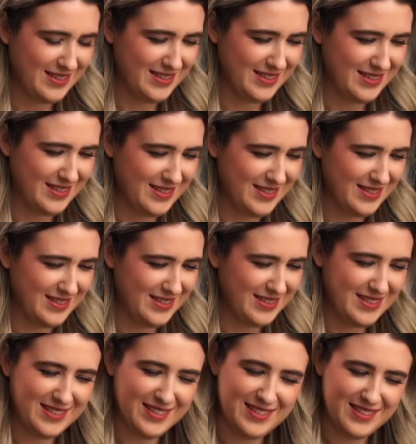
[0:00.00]

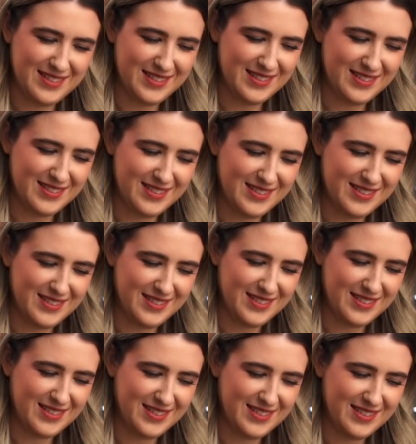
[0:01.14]

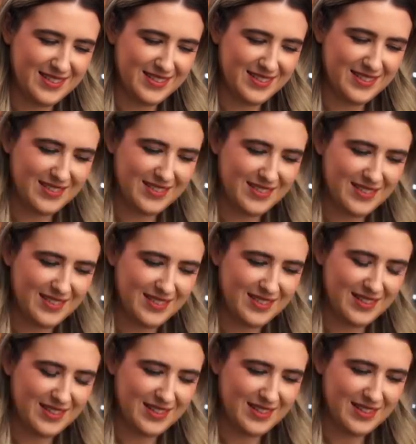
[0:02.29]

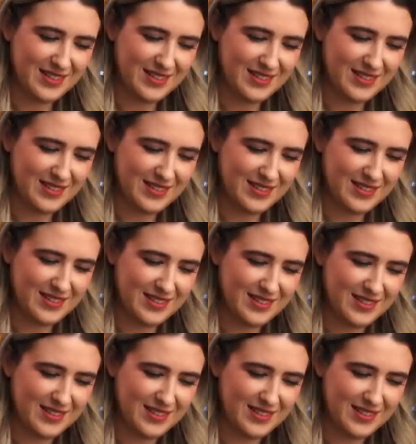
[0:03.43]

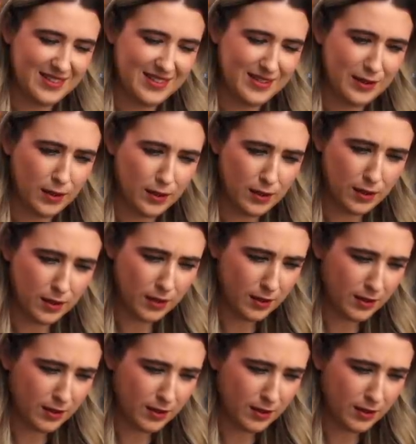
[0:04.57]
No words are spoken by the person on screen.